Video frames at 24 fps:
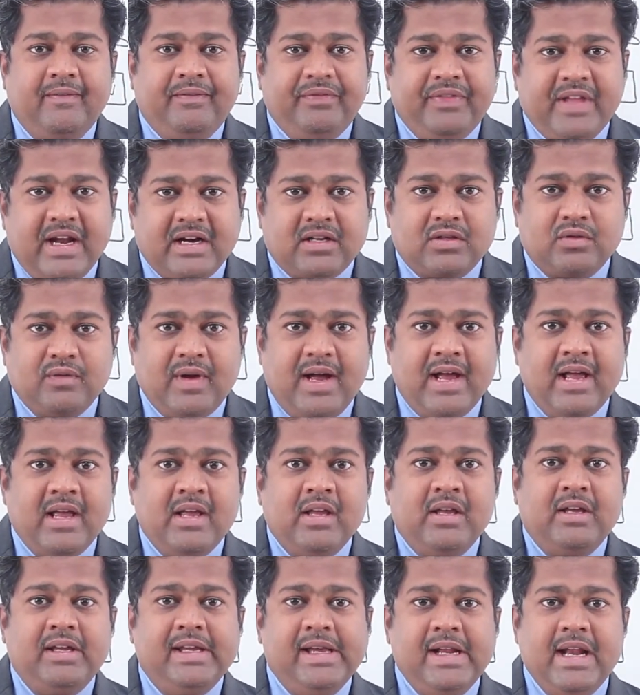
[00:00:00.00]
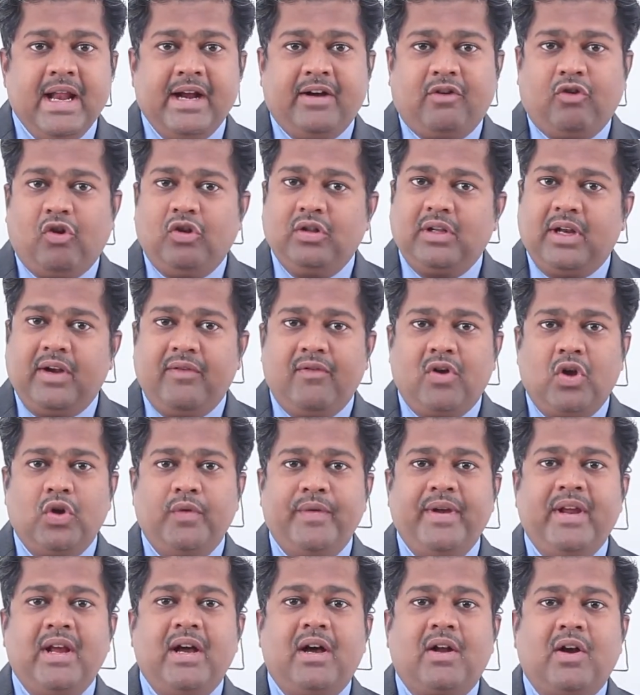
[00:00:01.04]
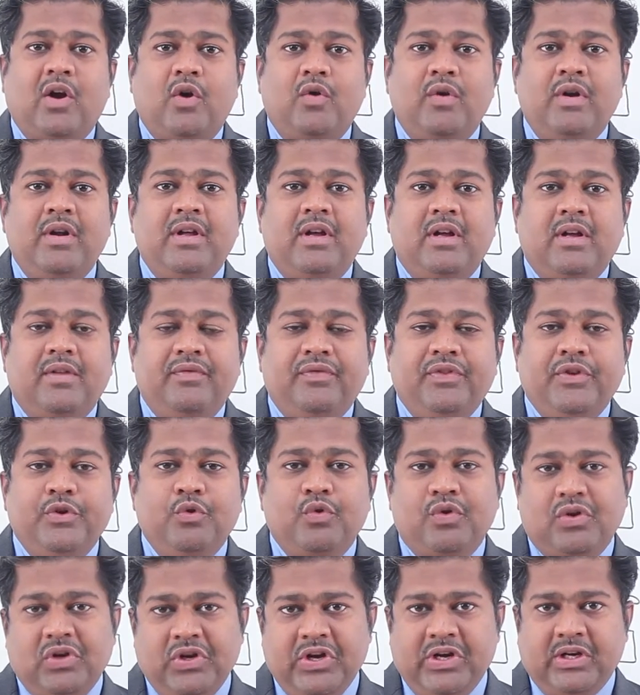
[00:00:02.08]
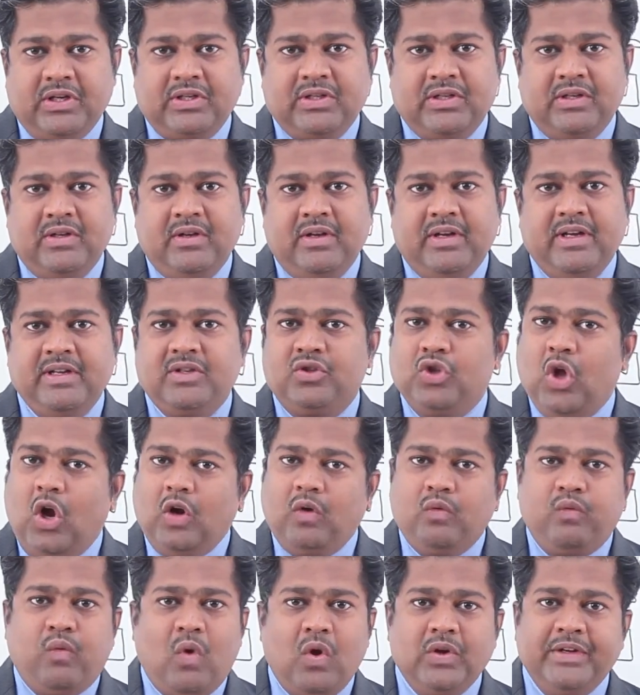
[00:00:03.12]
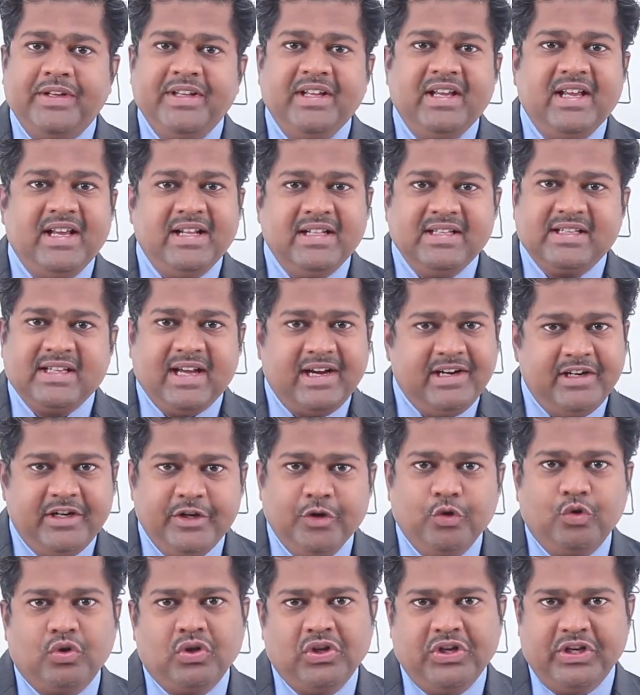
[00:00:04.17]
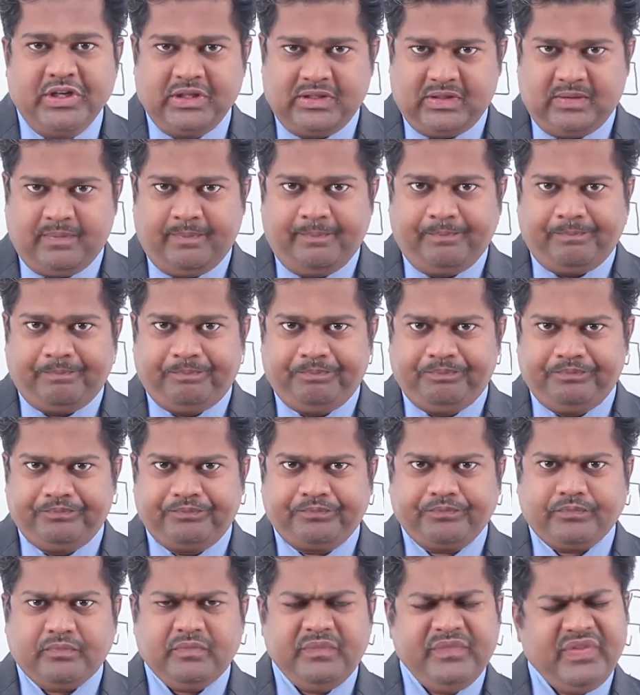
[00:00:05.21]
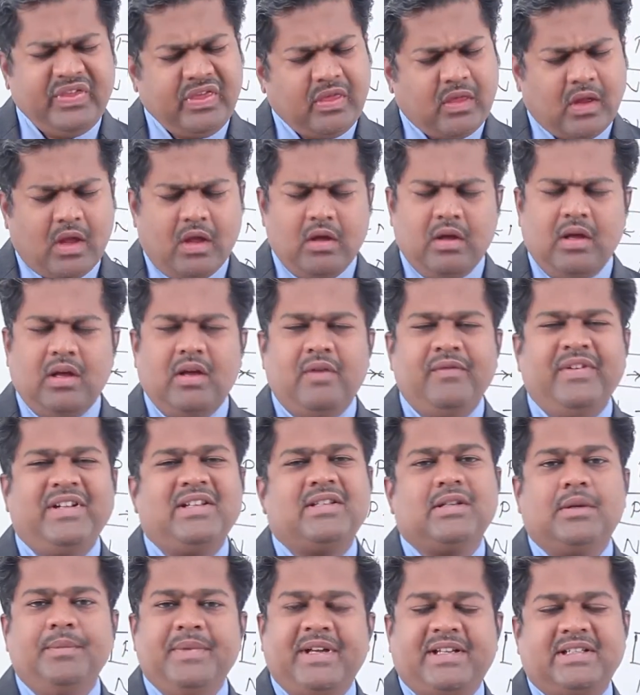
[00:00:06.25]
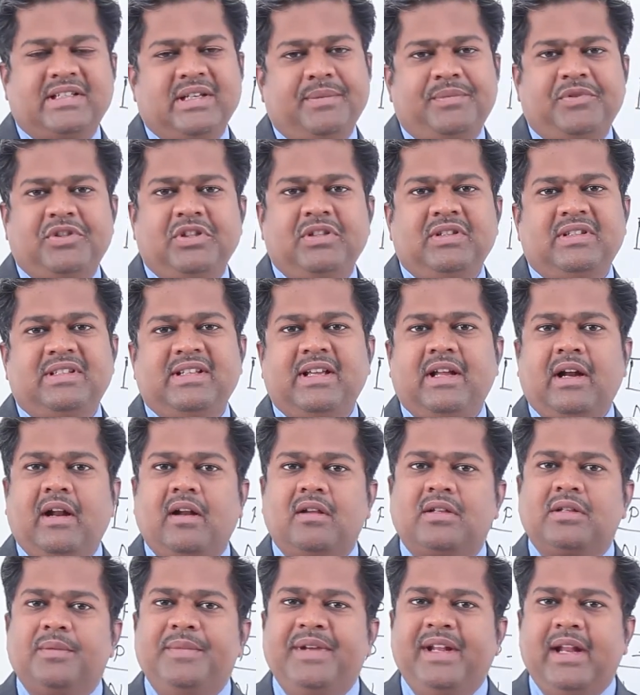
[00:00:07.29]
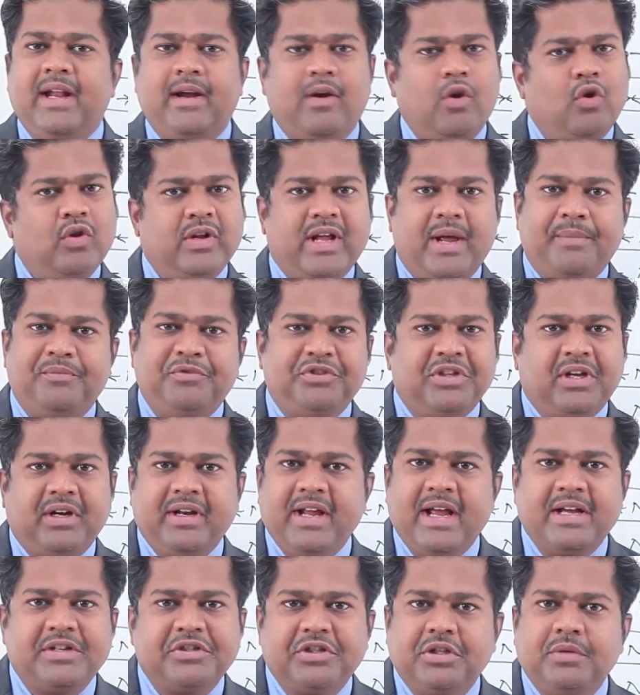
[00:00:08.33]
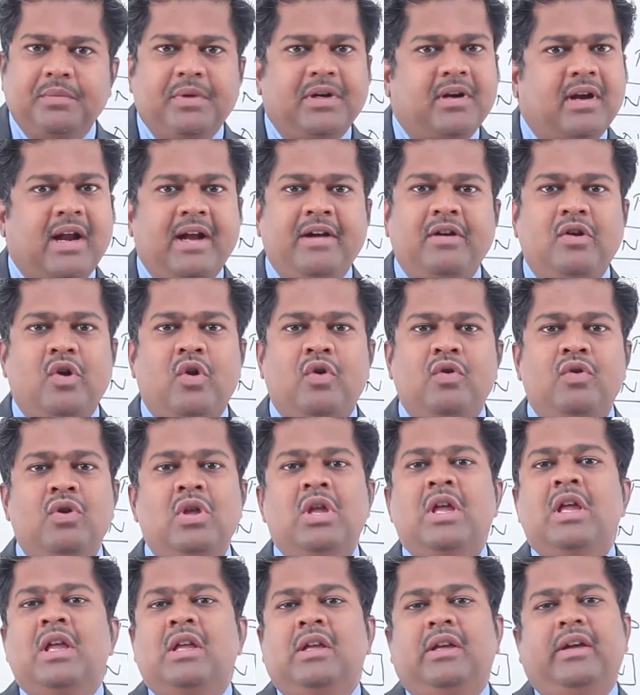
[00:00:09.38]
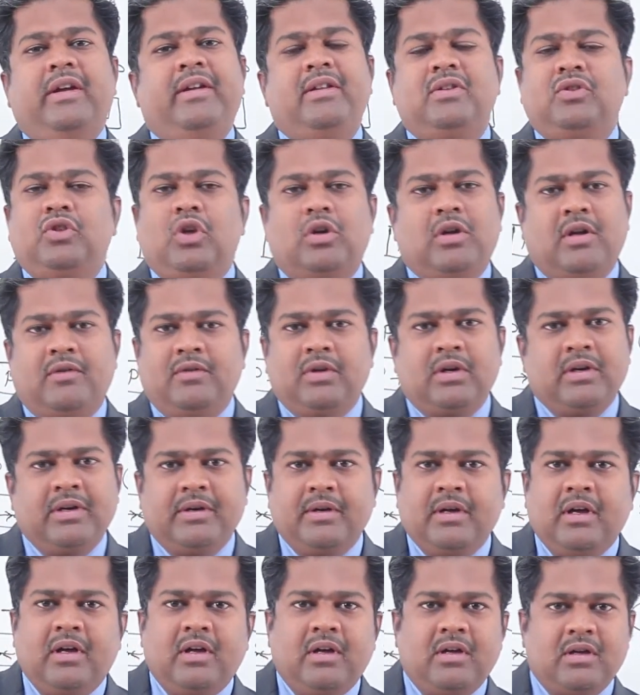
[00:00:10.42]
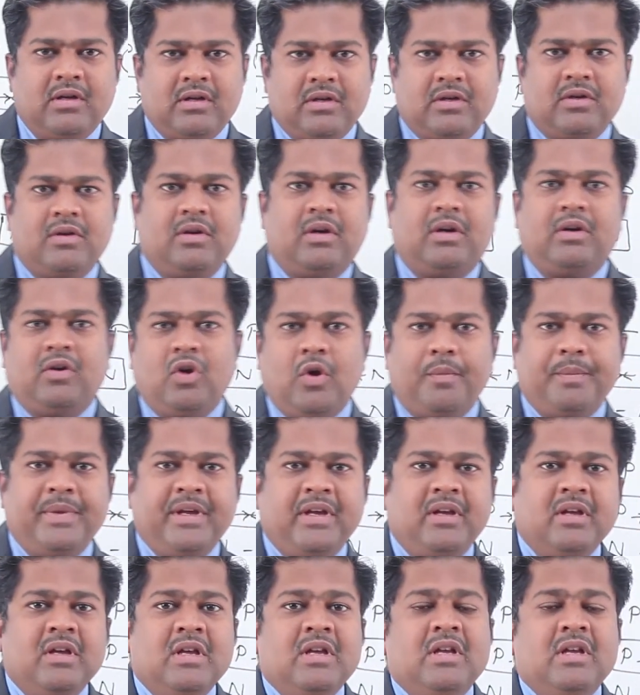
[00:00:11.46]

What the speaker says: That's why electrons revolving around nucleus is not falling inside nucleus. With some exceptions, there are some electron capture reaction, but right now it is not our topic.